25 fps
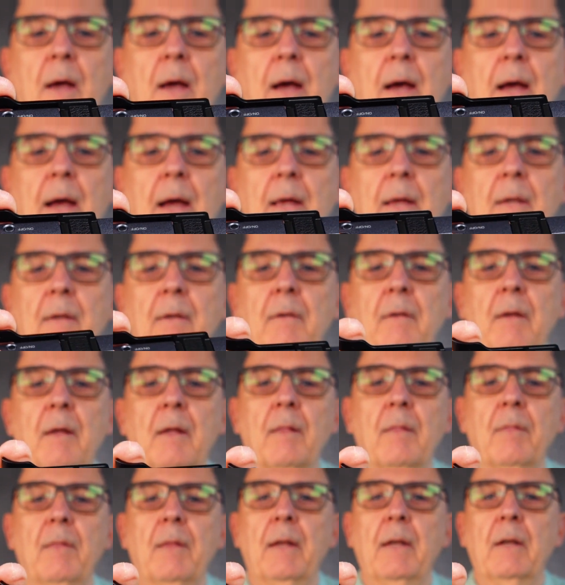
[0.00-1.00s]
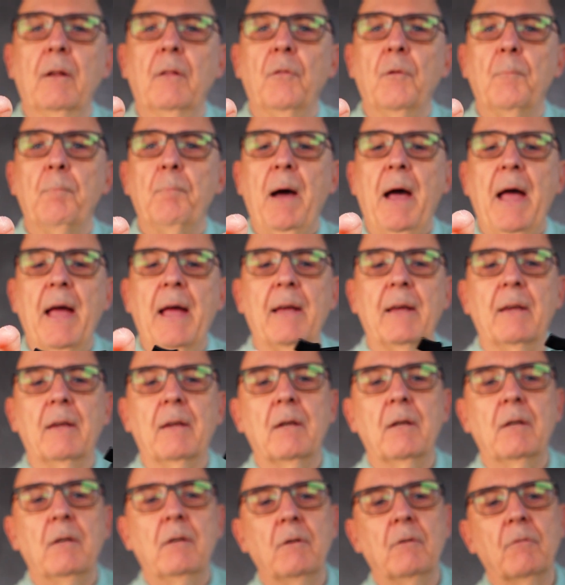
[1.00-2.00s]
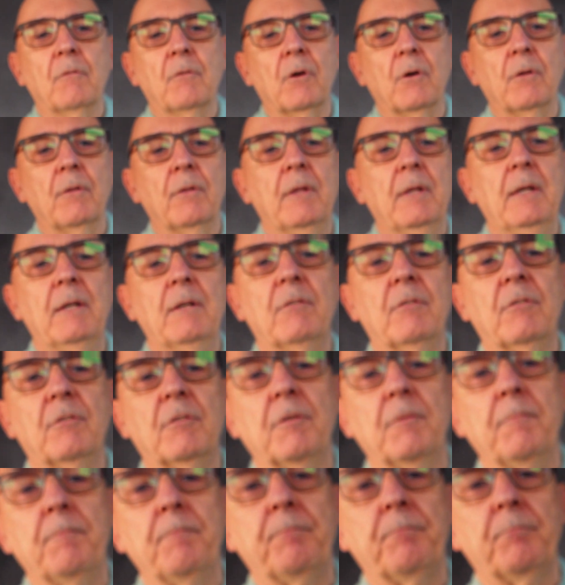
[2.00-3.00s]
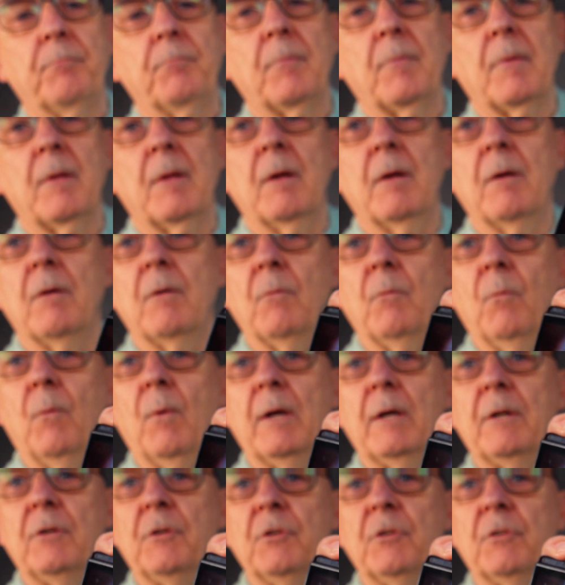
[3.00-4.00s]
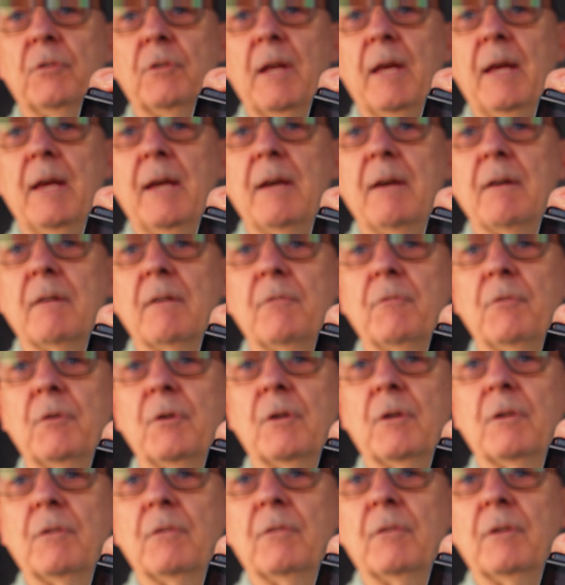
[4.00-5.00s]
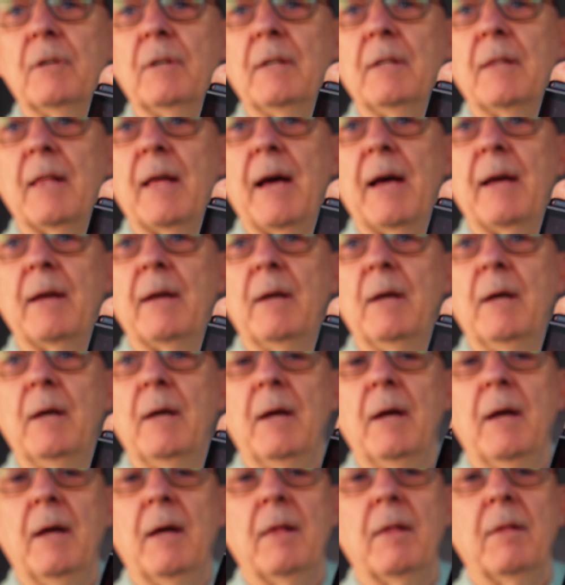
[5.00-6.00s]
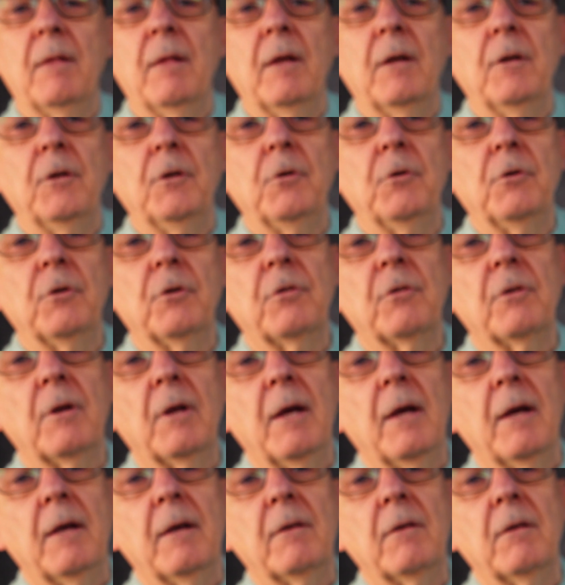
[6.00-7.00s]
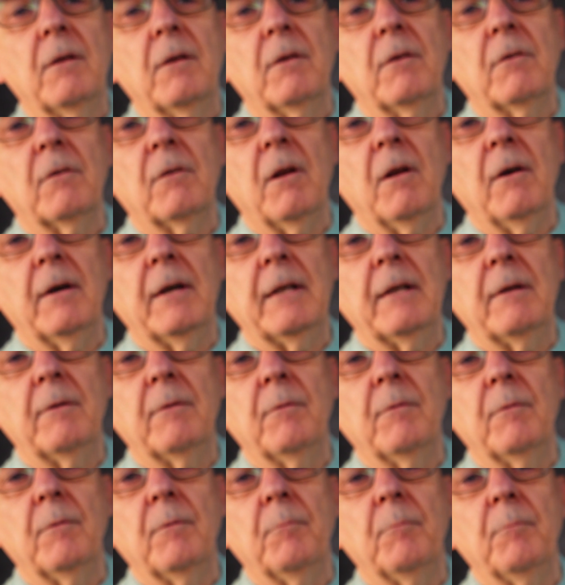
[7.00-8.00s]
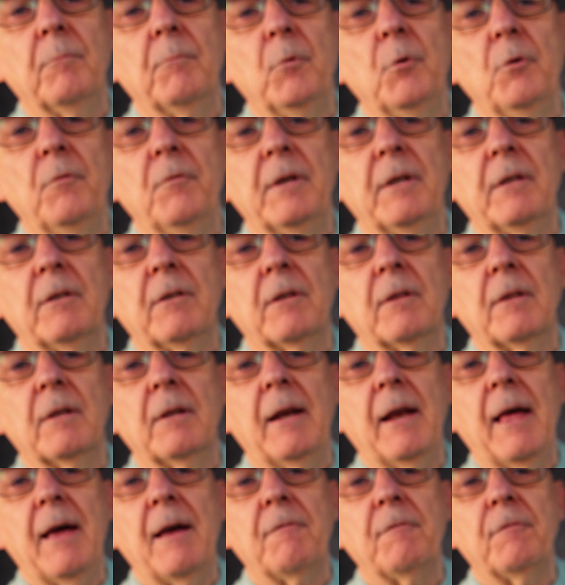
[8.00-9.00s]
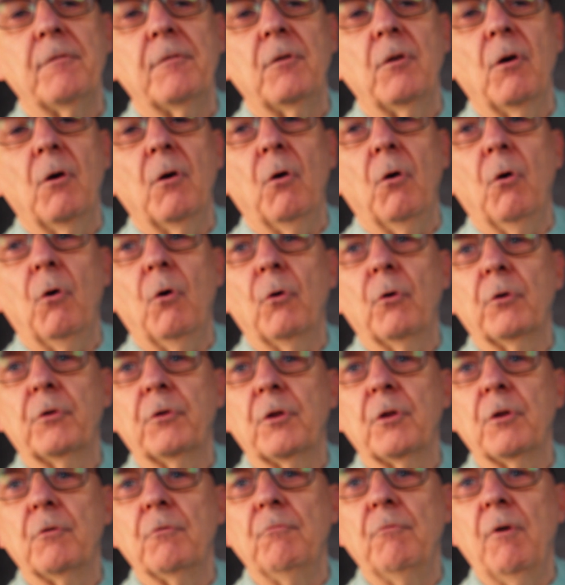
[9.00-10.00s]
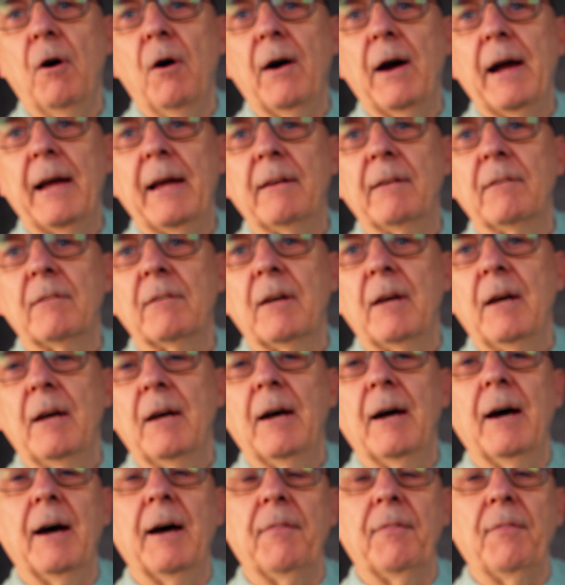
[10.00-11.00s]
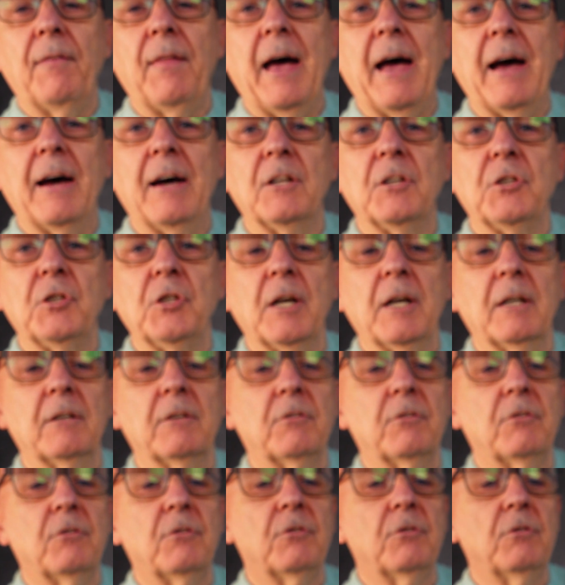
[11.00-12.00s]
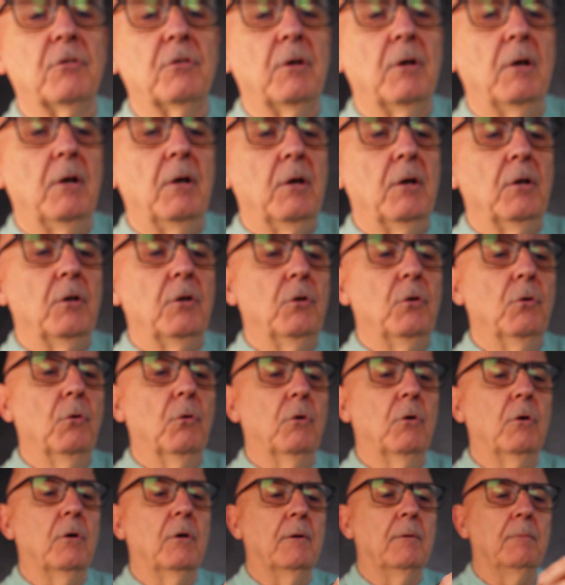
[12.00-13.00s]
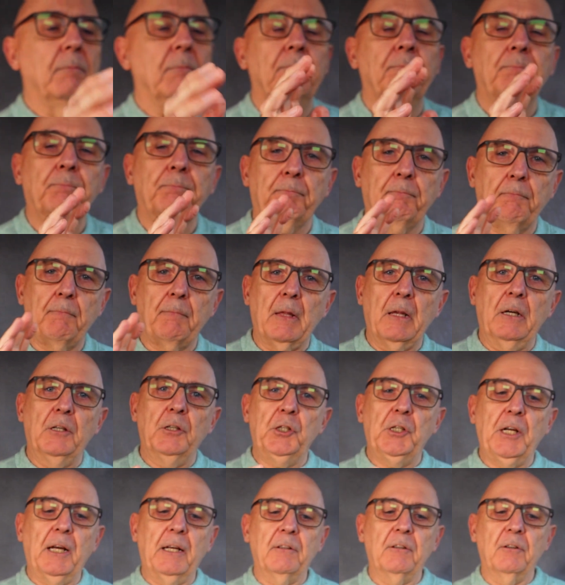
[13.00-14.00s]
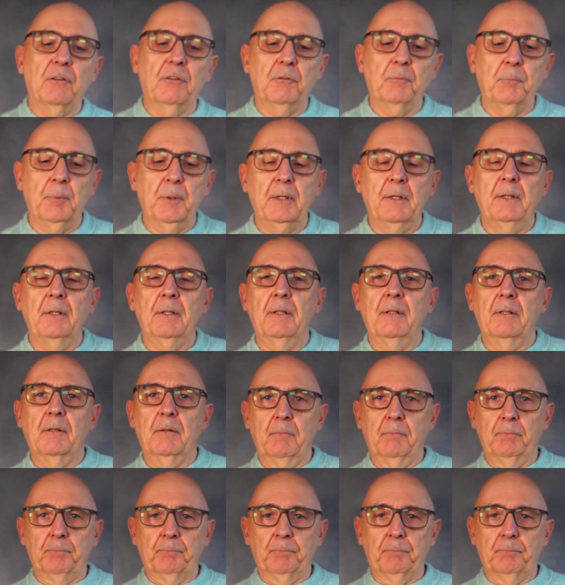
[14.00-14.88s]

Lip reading: and then at the back you've got this one just here, if you can see that. You just move it to the left or to the right, and that adjusts your shutter speed.